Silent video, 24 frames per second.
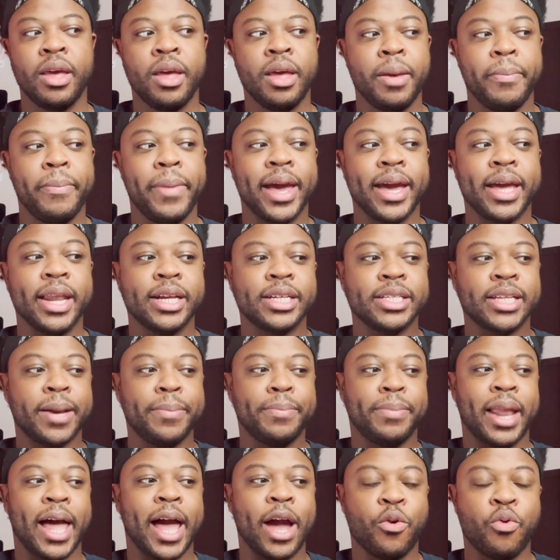Megan is a
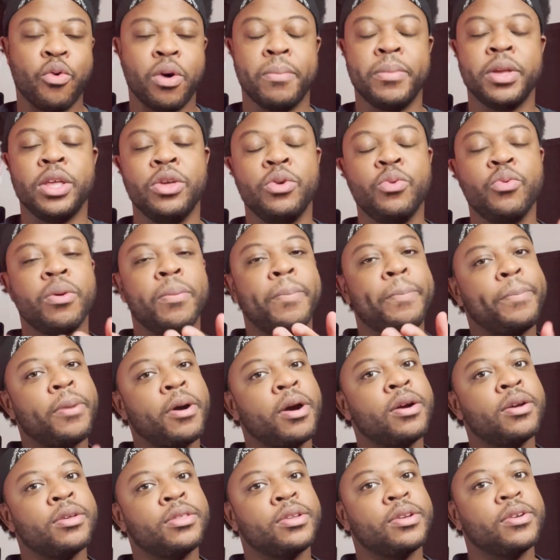black woman. You were
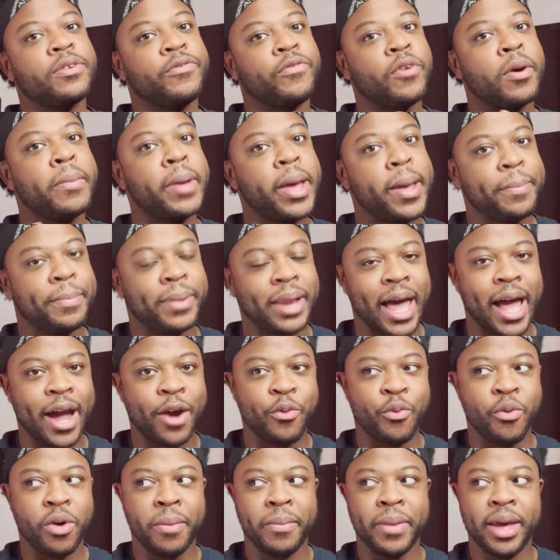birthed from a black
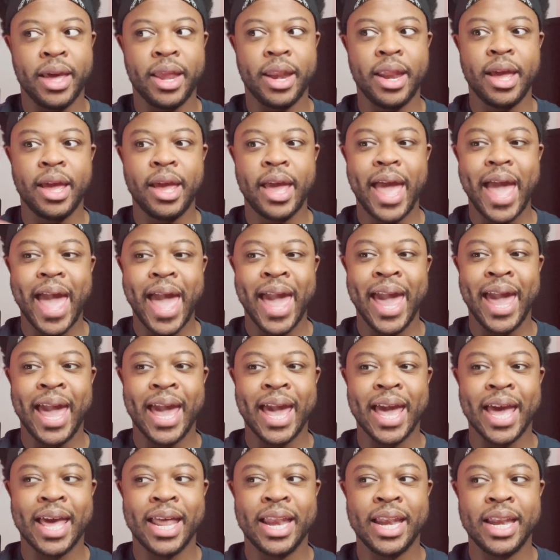woman.
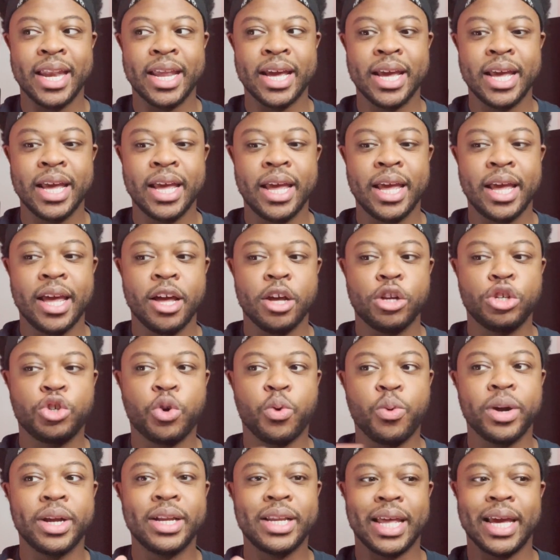And
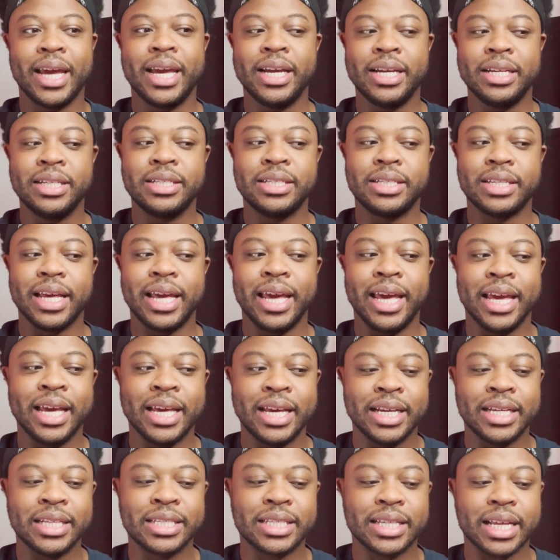Tory Lanez
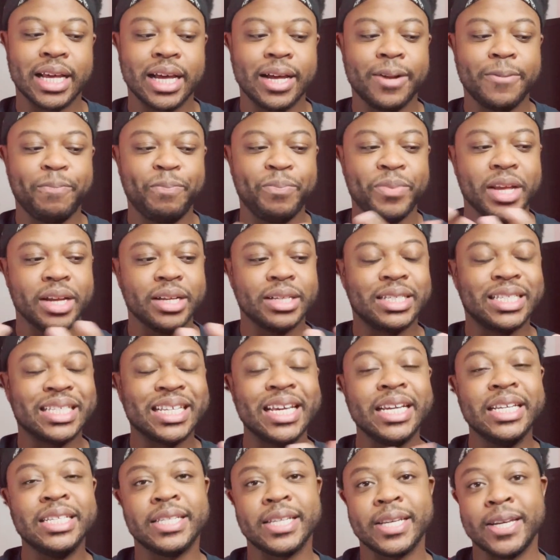is
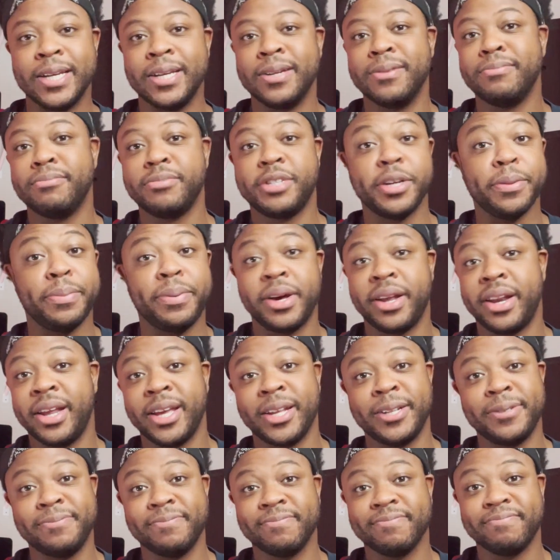skeezy, to put
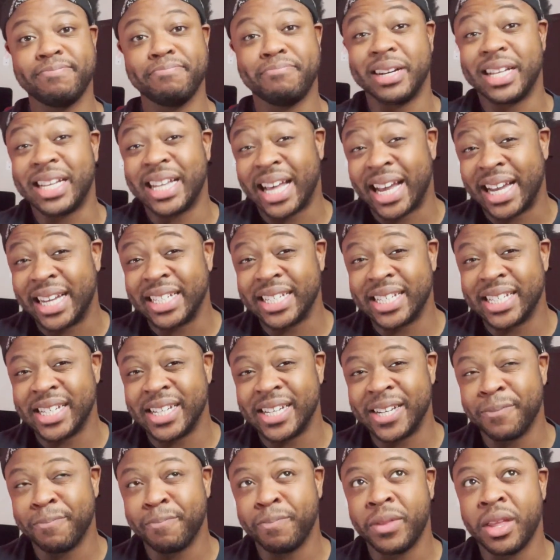it
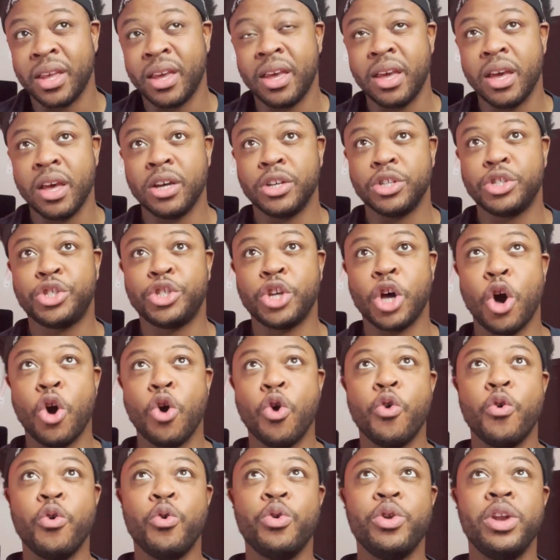politely.
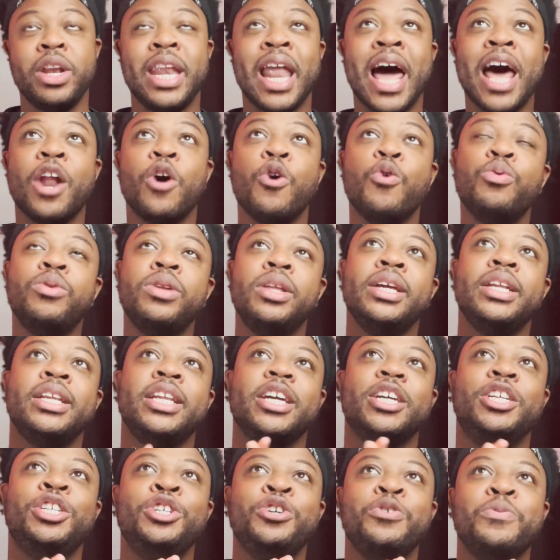So not only
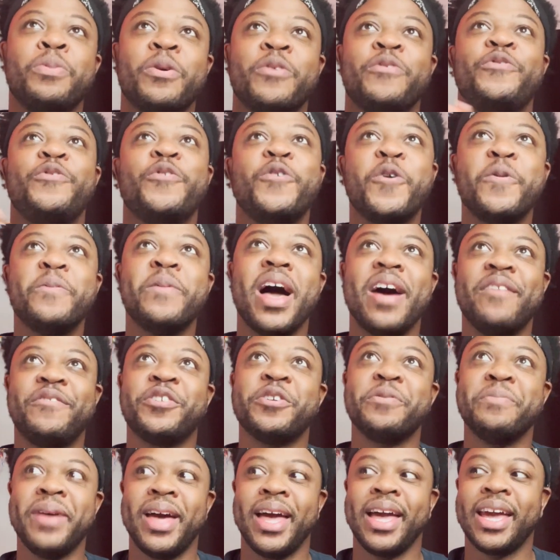did you perform after
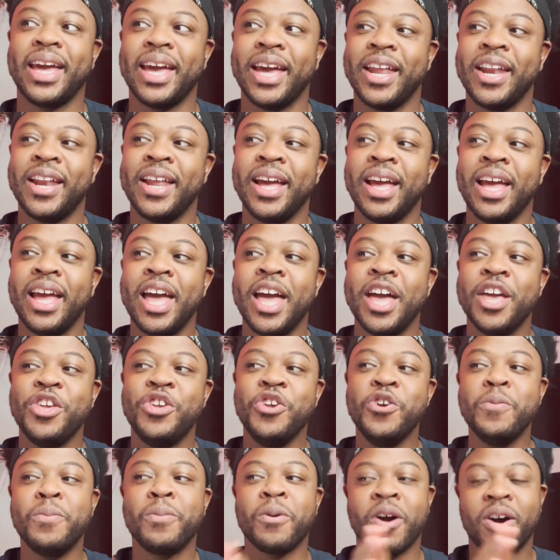Megan,
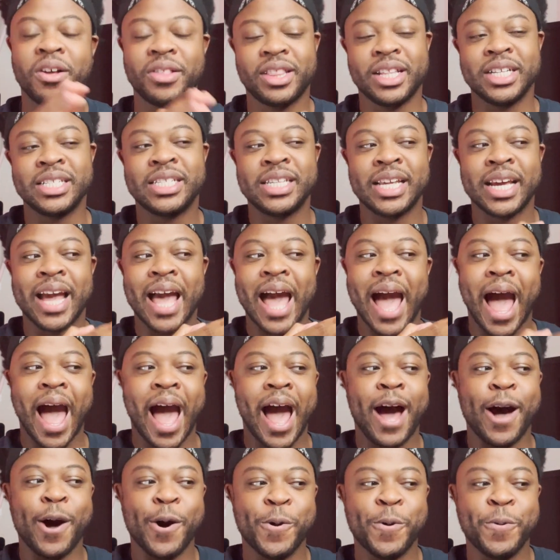you brought this nigga
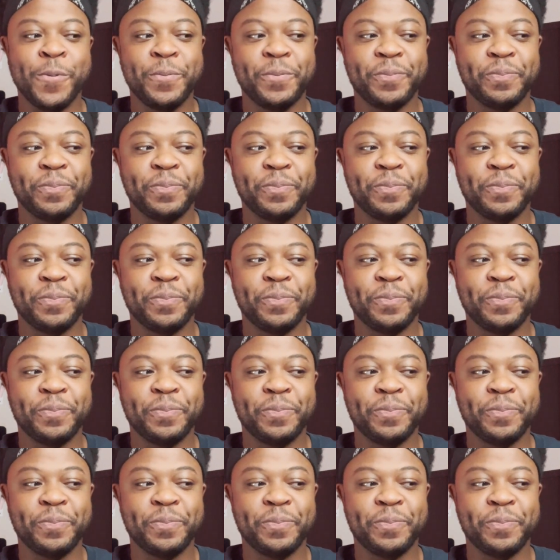out